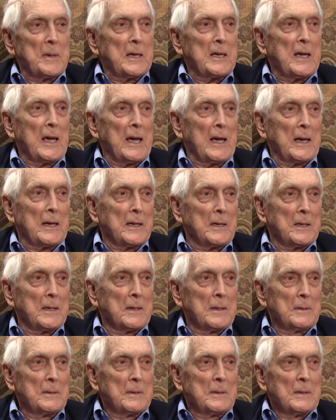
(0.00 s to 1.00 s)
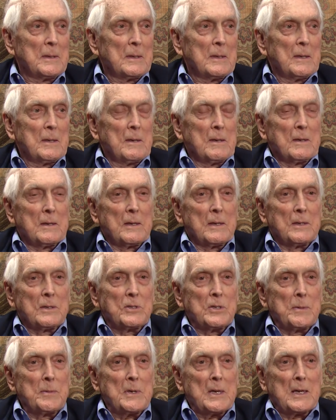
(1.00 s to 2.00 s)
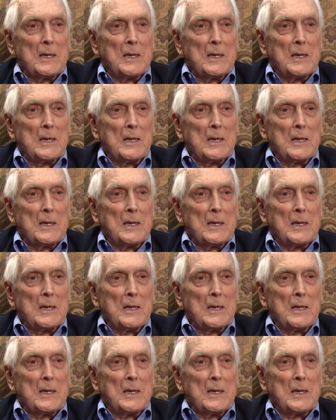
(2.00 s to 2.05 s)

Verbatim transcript: Cannon. And Jimmy